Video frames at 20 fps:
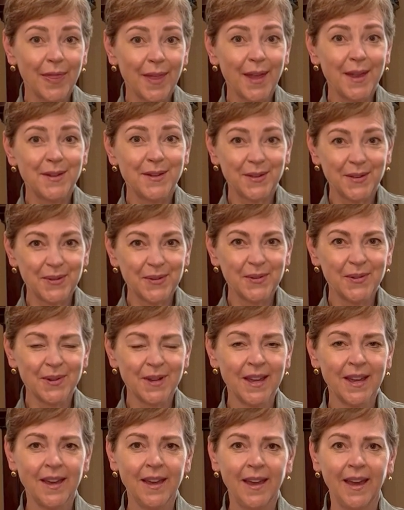they do,
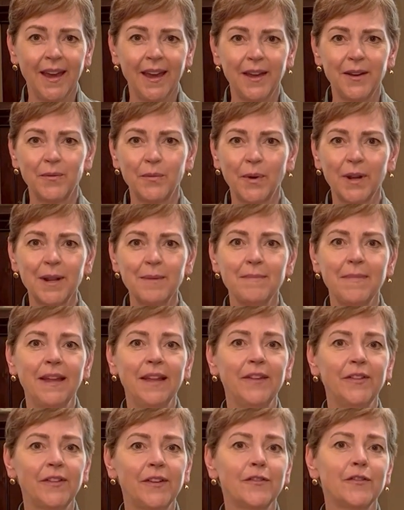and what it
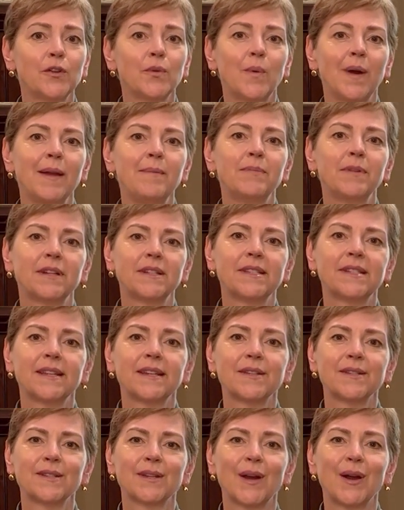means if your white blood
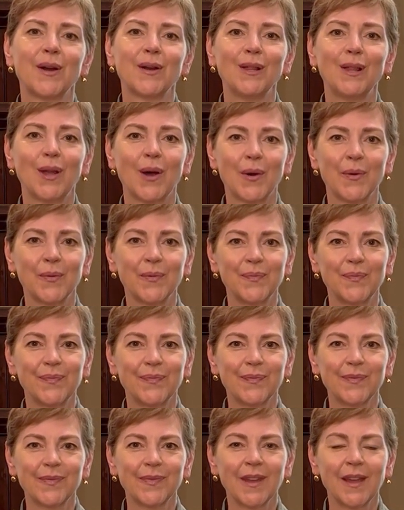cells are low.
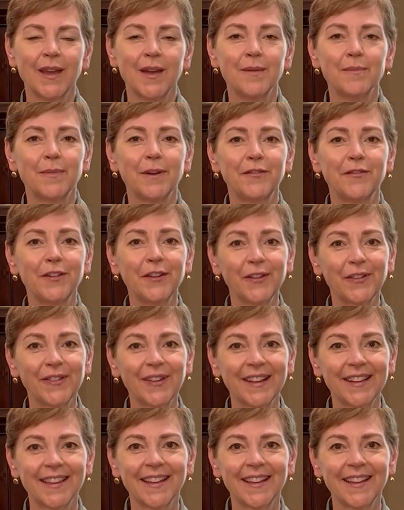But first, I'd